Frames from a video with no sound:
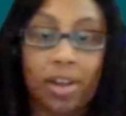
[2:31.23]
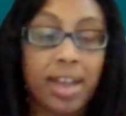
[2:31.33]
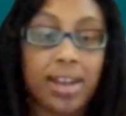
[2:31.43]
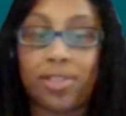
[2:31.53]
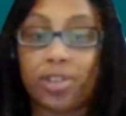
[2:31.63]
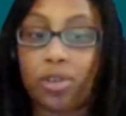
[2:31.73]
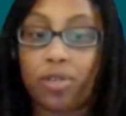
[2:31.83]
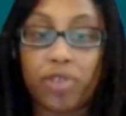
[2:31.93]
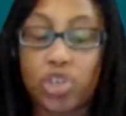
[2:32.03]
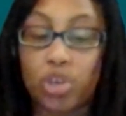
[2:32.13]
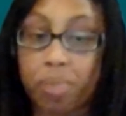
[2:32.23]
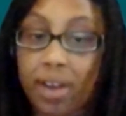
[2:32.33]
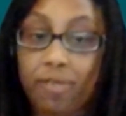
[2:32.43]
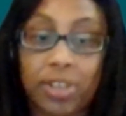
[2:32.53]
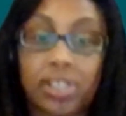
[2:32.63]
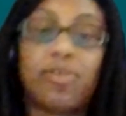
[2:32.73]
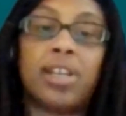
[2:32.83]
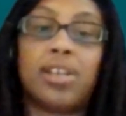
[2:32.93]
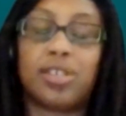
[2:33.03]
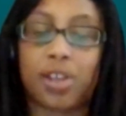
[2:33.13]
any of the future benefits of
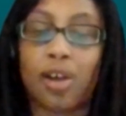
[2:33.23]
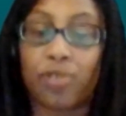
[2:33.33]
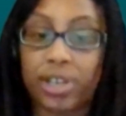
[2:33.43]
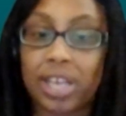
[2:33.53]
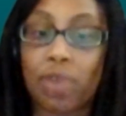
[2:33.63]
any discoveries